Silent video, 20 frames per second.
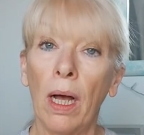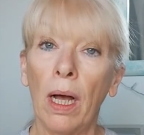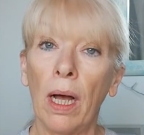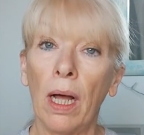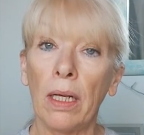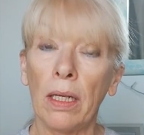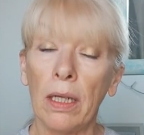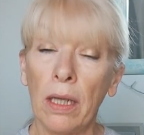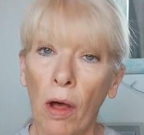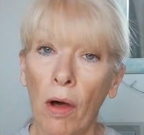
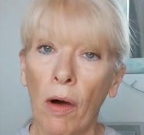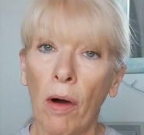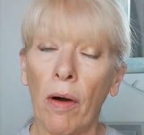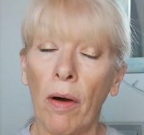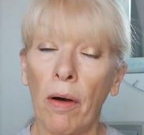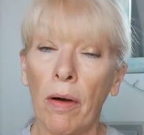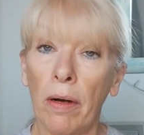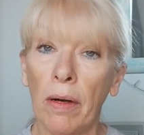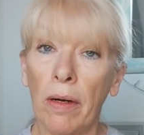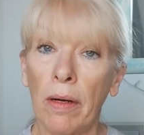a
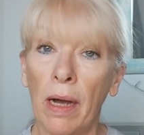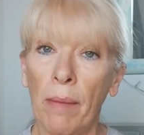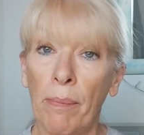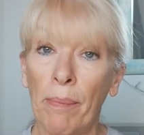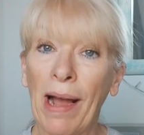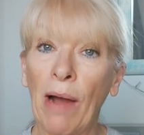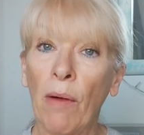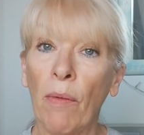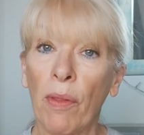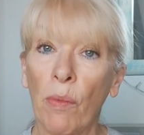lot
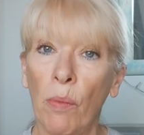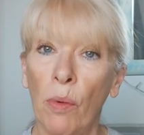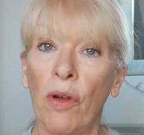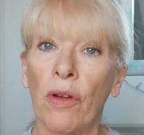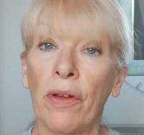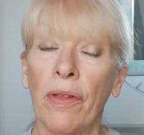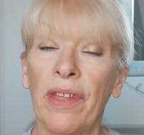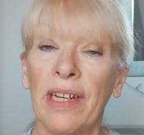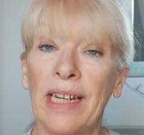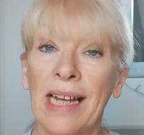about the
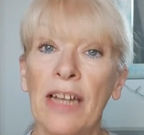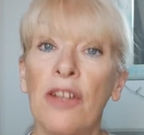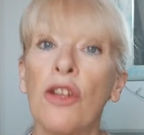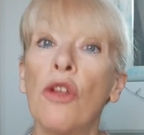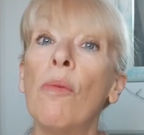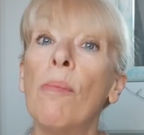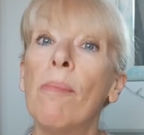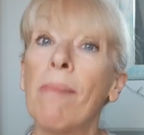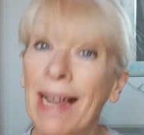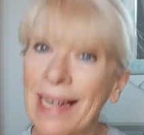work that I
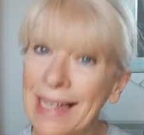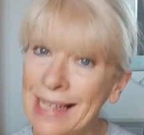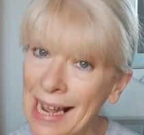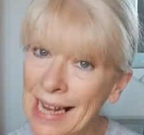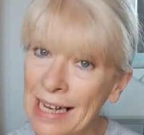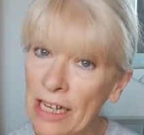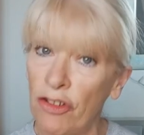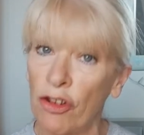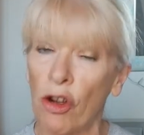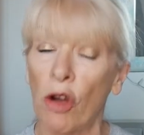do, my
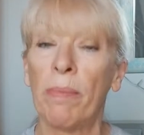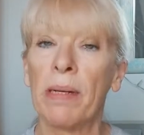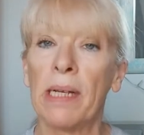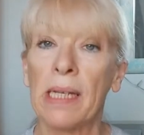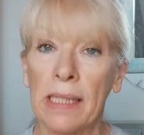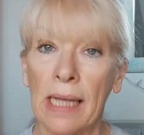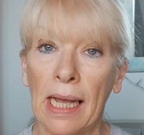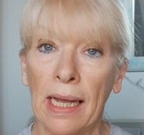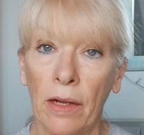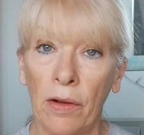day job,
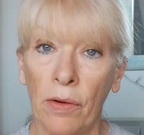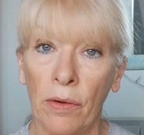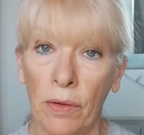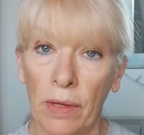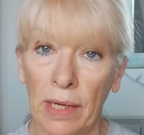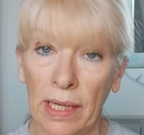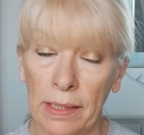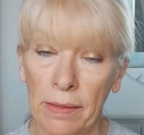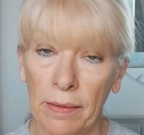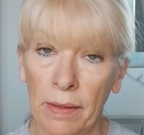as I
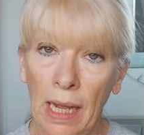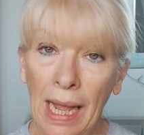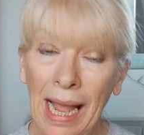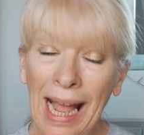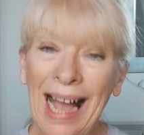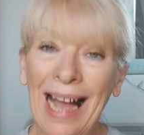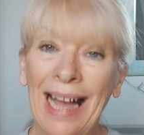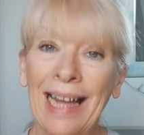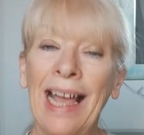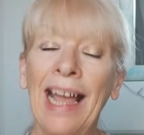call it.
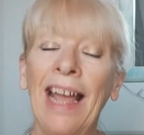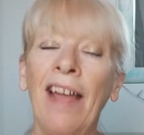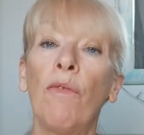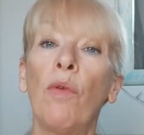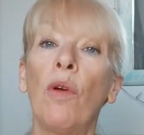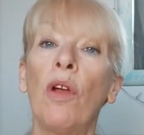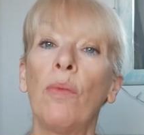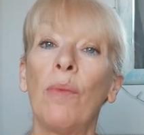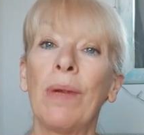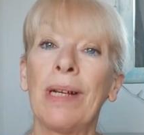And I have
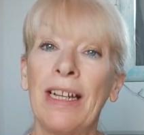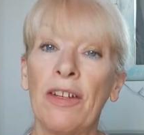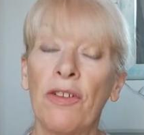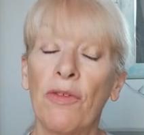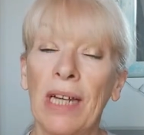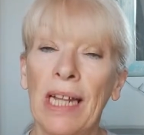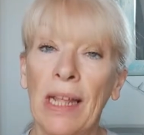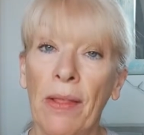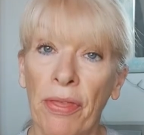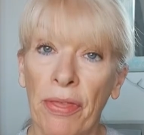worked with
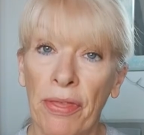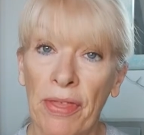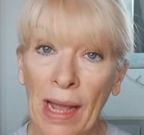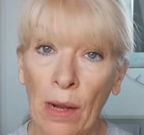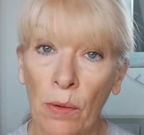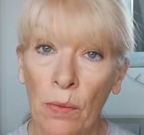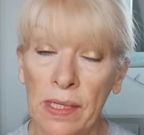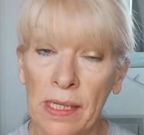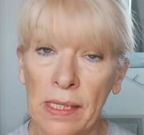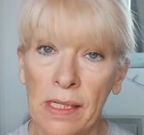literally
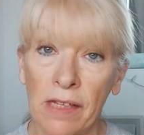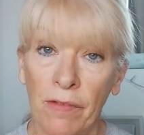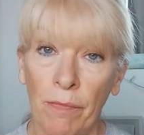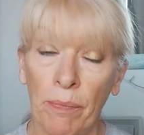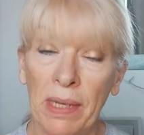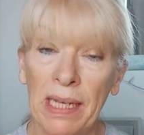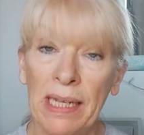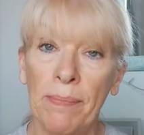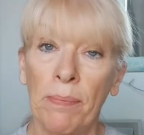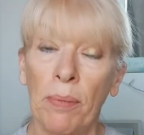thousands of
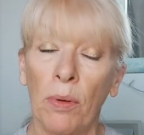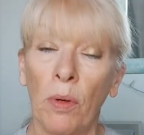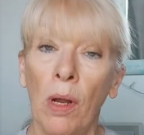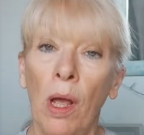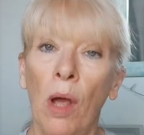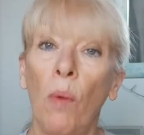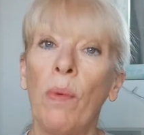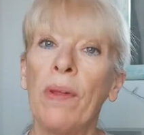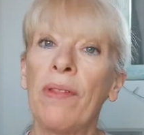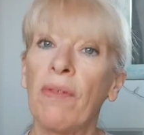people
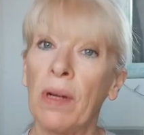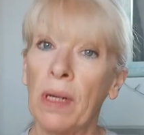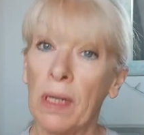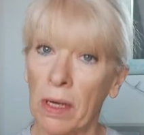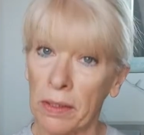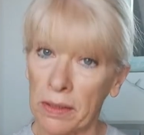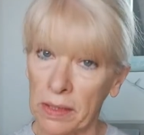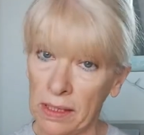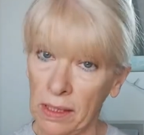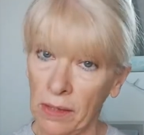with
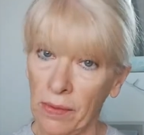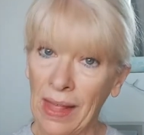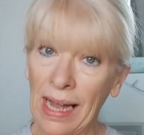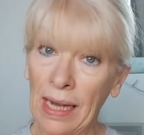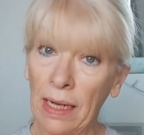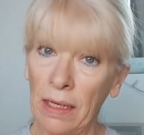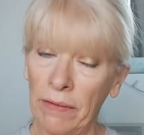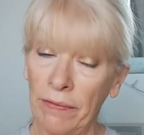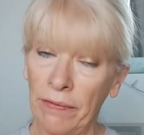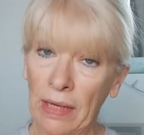regards to
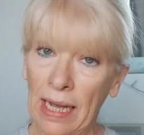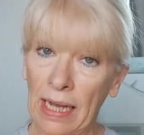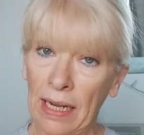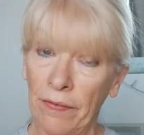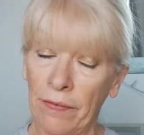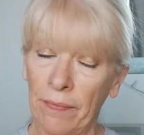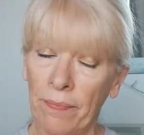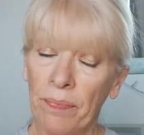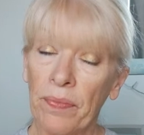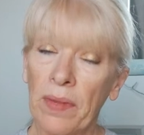their love
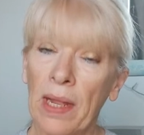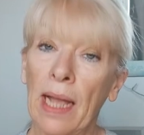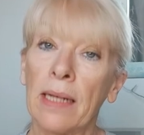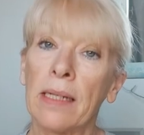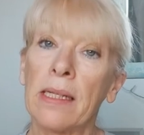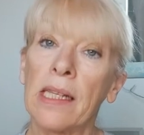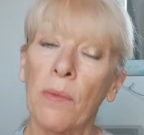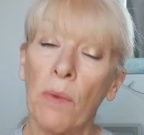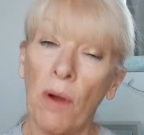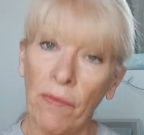life. And
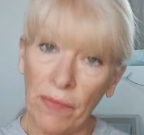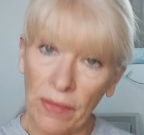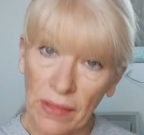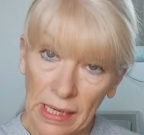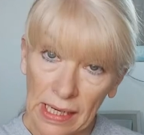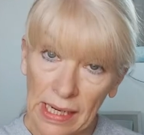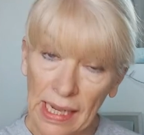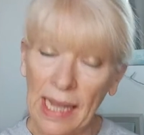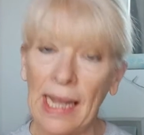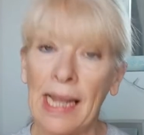so over the
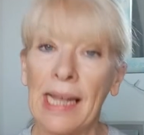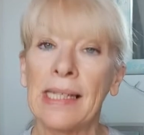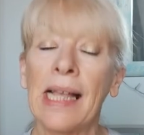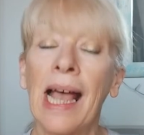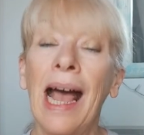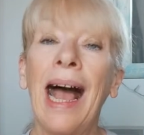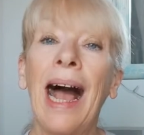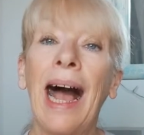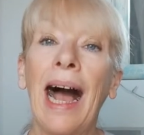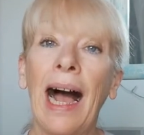years,
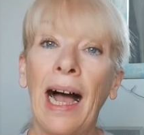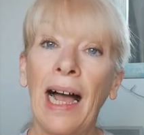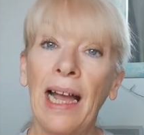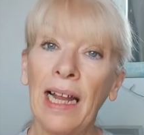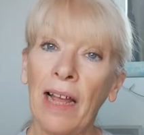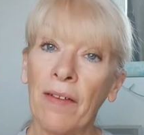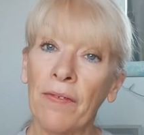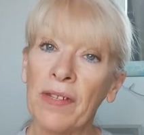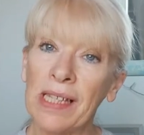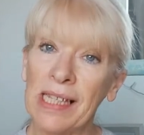I
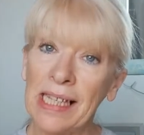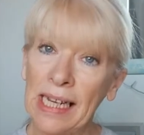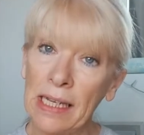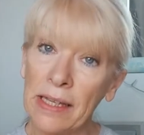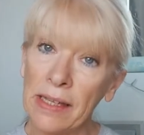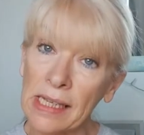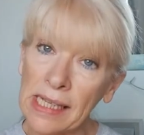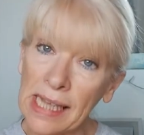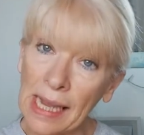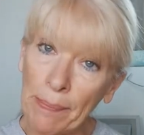have
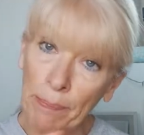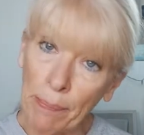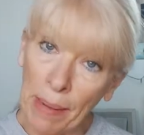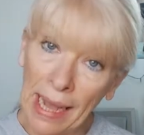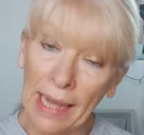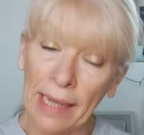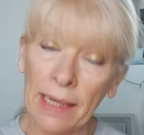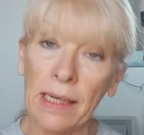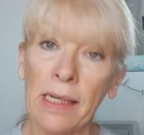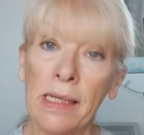seen the same
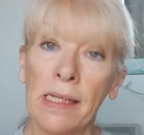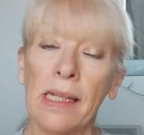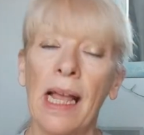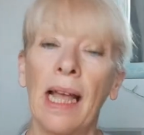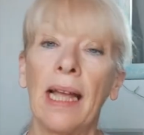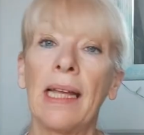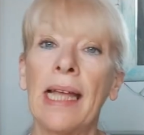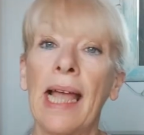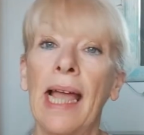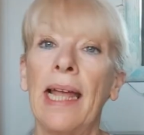patterns
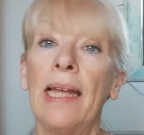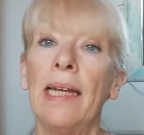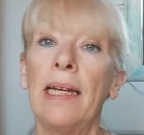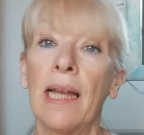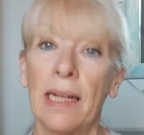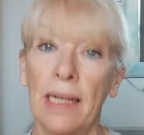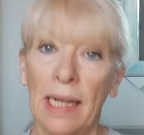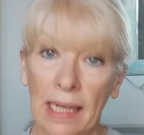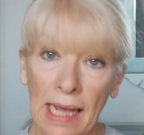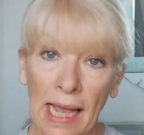again
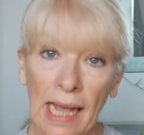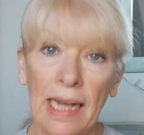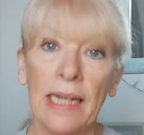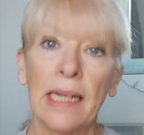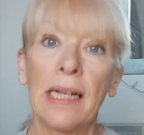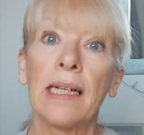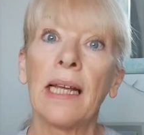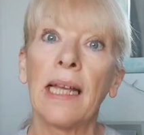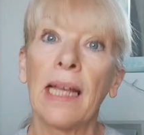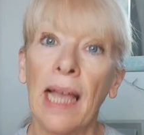and again
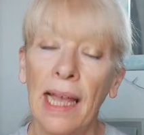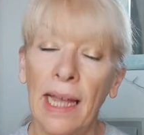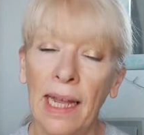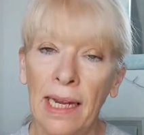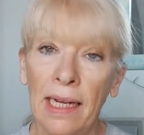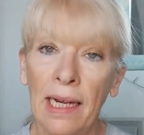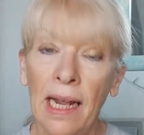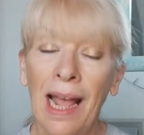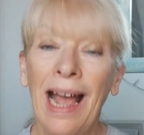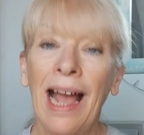and
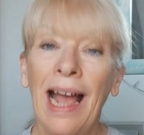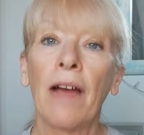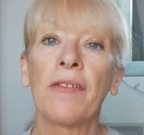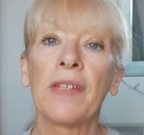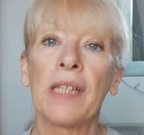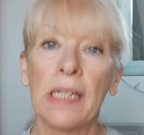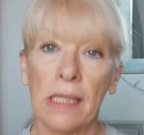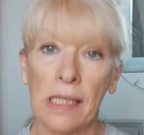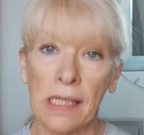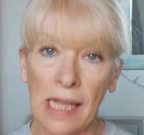again. I've
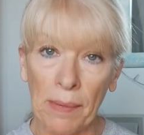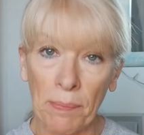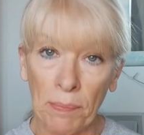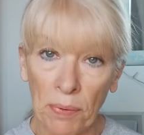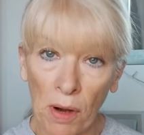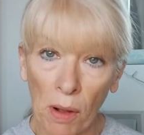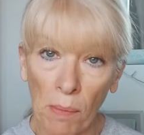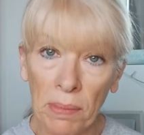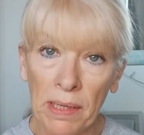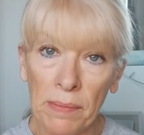seen the same
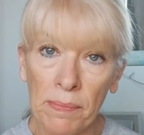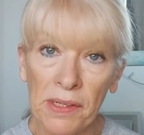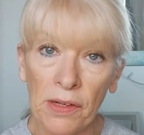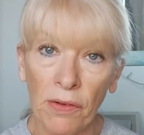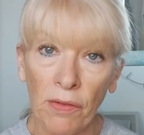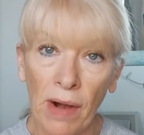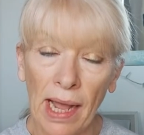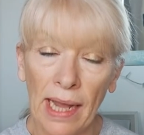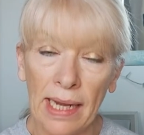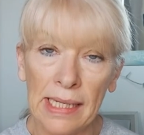problems
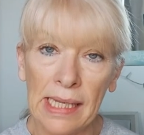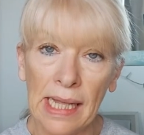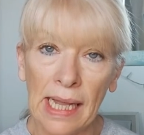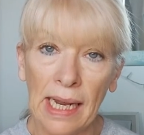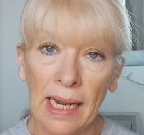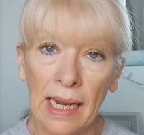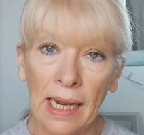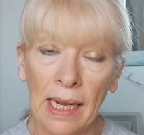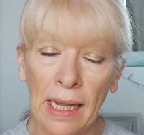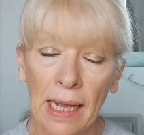
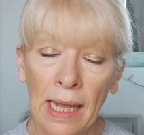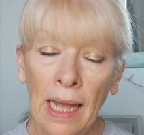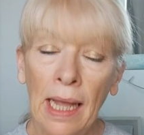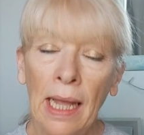arising.